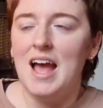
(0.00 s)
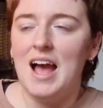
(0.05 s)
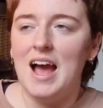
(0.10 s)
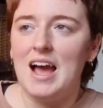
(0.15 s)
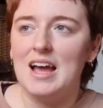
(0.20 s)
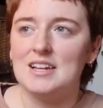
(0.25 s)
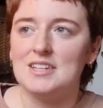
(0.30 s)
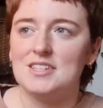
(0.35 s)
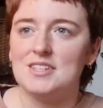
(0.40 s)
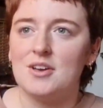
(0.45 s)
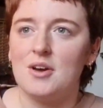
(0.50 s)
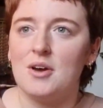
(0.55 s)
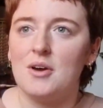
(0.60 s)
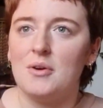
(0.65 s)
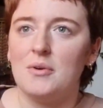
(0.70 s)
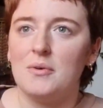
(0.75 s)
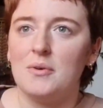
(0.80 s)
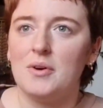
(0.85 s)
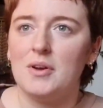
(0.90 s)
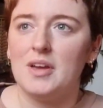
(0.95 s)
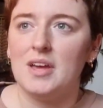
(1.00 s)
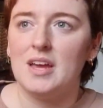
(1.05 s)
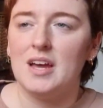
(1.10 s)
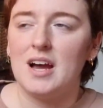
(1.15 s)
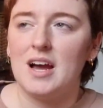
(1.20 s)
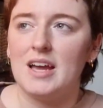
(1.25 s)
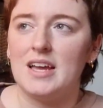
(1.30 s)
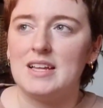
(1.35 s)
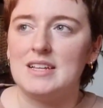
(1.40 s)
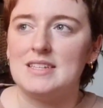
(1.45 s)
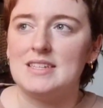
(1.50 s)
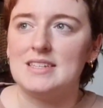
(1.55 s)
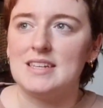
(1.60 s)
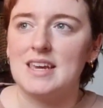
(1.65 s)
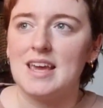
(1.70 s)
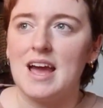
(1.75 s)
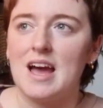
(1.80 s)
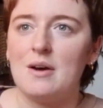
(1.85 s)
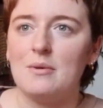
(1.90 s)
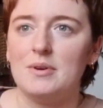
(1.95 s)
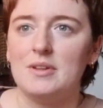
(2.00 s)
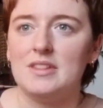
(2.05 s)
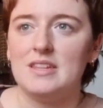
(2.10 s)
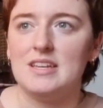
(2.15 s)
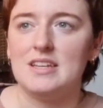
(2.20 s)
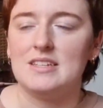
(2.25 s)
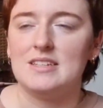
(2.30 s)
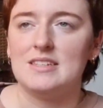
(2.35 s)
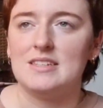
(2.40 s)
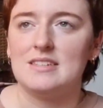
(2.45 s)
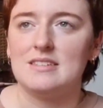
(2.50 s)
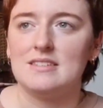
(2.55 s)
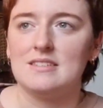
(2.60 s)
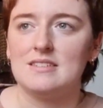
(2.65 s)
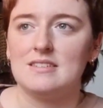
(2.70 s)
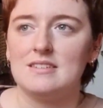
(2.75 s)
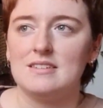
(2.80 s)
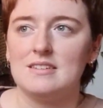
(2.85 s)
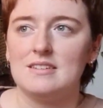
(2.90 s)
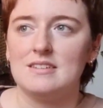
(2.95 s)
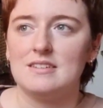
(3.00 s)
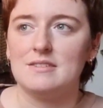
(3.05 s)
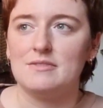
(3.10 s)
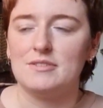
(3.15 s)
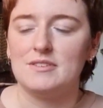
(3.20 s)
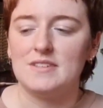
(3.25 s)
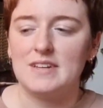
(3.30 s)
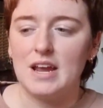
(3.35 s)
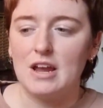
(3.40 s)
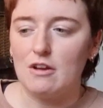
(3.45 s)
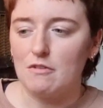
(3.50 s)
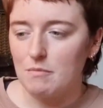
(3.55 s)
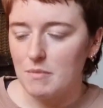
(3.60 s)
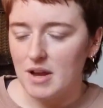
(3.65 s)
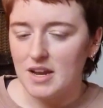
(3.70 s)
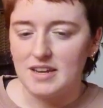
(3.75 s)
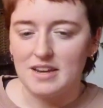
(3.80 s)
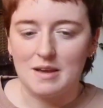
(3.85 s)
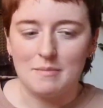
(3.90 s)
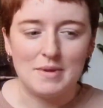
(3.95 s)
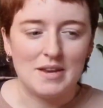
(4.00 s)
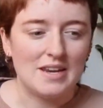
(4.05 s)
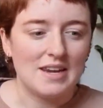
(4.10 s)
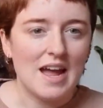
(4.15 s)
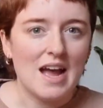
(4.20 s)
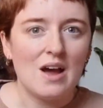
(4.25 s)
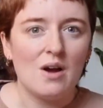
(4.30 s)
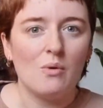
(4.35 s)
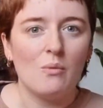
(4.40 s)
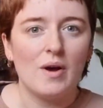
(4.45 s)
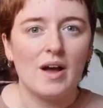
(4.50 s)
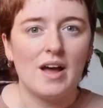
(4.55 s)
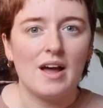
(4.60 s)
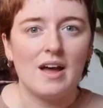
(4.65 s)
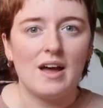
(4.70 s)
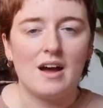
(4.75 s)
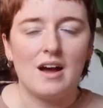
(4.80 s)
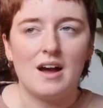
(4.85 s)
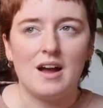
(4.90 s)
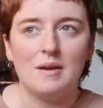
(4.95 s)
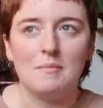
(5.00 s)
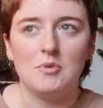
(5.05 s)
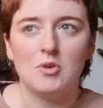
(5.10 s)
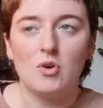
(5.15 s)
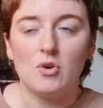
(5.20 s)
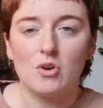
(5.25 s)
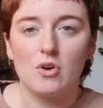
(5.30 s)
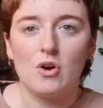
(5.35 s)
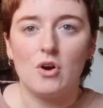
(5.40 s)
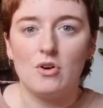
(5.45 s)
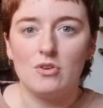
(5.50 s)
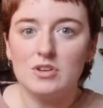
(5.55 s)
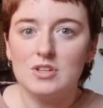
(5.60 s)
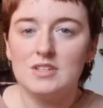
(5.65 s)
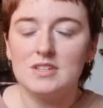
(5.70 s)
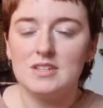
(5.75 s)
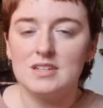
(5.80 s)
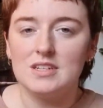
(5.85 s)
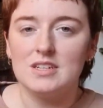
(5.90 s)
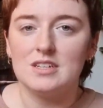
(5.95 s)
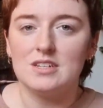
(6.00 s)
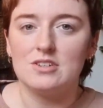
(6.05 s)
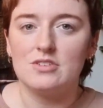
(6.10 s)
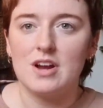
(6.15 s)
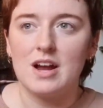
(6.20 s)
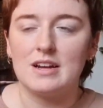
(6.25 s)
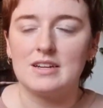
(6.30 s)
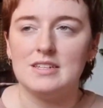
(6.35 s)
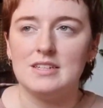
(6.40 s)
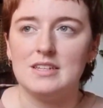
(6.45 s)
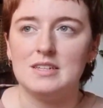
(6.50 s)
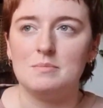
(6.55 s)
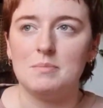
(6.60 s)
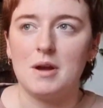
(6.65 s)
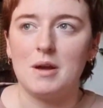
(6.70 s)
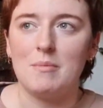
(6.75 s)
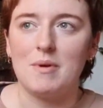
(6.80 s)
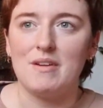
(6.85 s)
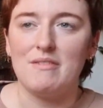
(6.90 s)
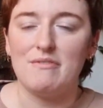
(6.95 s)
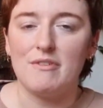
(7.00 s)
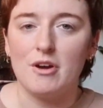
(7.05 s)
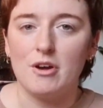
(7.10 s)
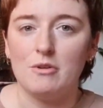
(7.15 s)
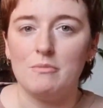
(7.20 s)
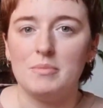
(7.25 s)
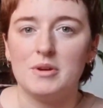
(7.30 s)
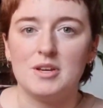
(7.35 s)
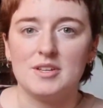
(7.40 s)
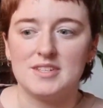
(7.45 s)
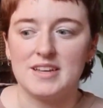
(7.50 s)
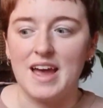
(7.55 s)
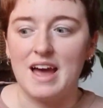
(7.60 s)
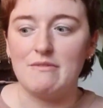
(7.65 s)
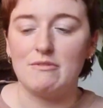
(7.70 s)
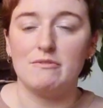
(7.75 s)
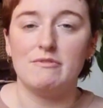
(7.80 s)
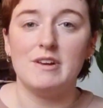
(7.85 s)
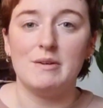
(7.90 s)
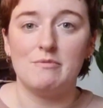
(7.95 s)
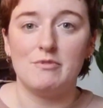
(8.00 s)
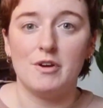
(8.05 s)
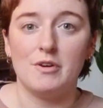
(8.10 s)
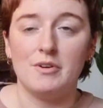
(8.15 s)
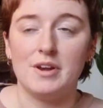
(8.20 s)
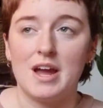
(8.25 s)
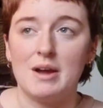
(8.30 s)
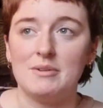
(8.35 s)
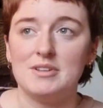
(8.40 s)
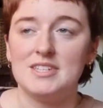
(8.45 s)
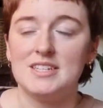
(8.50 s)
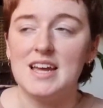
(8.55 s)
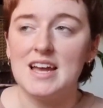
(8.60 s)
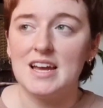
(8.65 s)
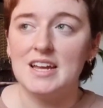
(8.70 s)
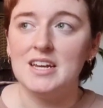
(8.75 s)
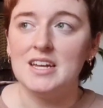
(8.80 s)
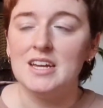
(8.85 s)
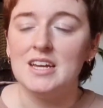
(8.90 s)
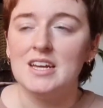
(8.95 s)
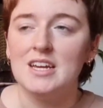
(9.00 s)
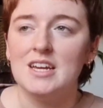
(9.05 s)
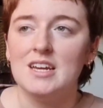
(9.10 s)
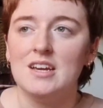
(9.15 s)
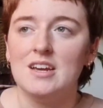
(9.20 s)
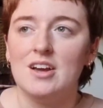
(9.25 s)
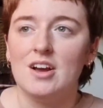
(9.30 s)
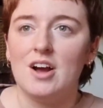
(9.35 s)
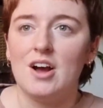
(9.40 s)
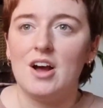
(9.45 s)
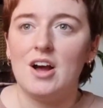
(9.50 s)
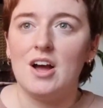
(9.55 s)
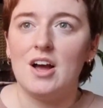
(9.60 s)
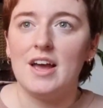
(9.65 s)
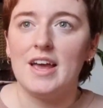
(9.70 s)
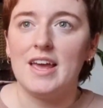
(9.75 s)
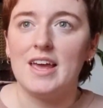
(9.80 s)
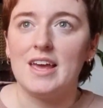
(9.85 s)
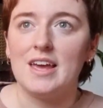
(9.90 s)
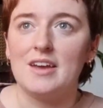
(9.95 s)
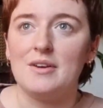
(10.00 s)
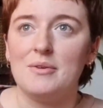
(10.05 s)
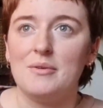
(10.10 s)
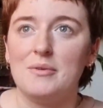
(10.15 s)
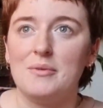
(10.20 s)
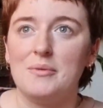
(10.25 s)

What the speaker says: And so I can see how, in this state of mind I'm in now, where I'm not constantly distracted by my phone because I have a flip phone now instead, I